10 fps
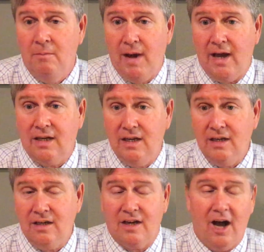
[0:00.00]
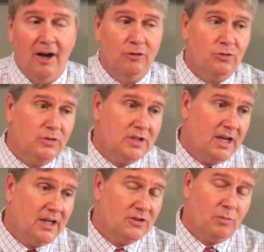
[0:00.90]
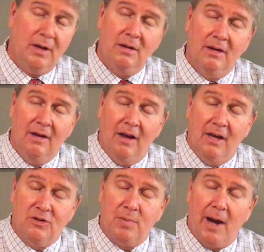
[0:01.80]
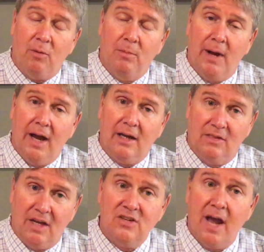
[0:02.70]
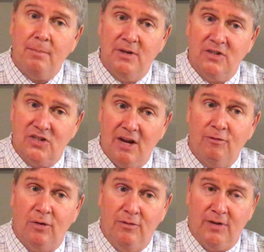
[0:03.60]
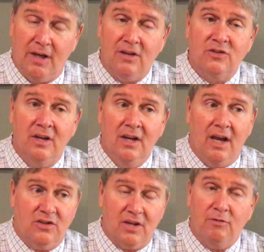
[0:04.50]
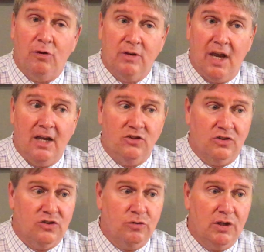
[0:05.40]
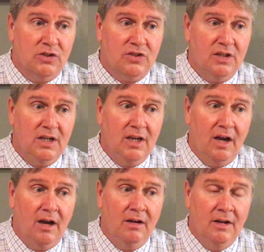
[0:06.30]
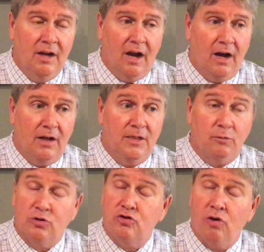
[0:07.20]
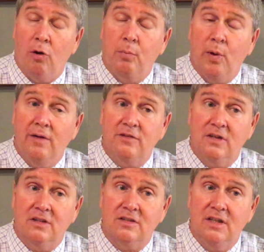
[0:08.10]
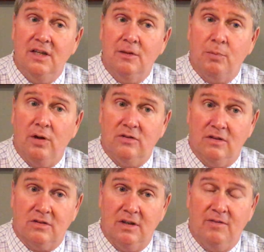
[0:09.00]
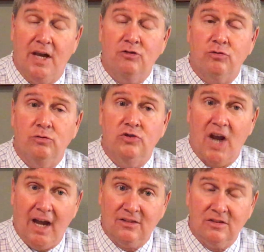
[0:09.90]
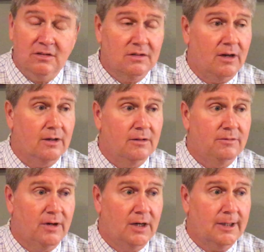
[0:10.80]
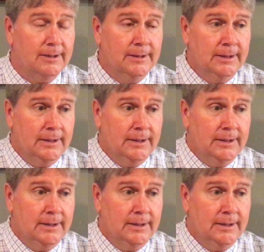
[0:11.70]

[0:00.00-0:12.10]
back in, and Congress would take its power back. And that's happened in several events, in several occasions. You can see there was a strong presidency in the presidency of Andrew Jackson, of